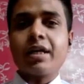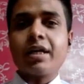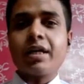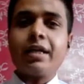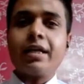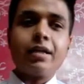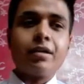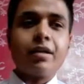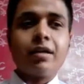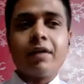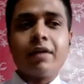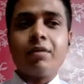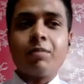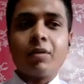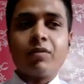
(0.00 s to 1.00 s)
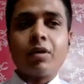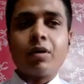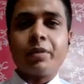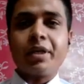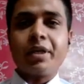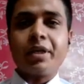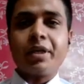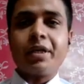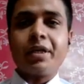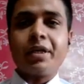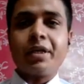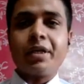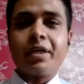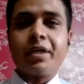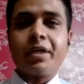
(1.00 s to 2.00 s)
and I will perform in interview
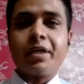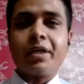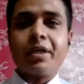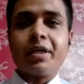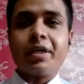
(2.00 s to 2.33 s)
that only.